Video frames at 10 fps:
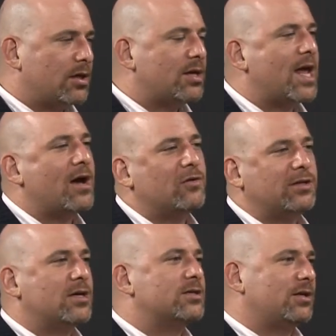Now it
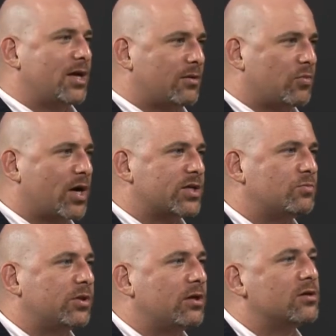doesn't get press,
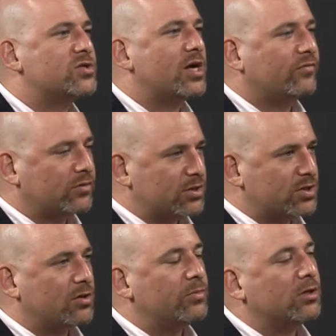but there are several
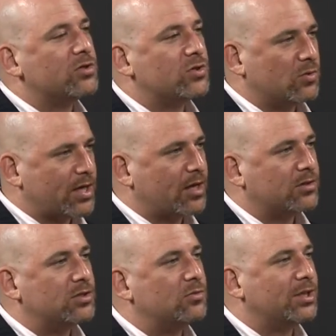distributors who are now
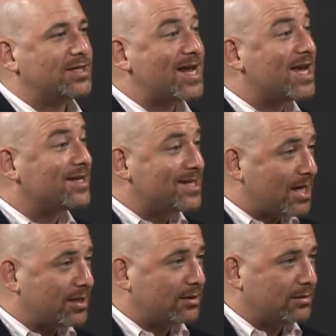doing day and date,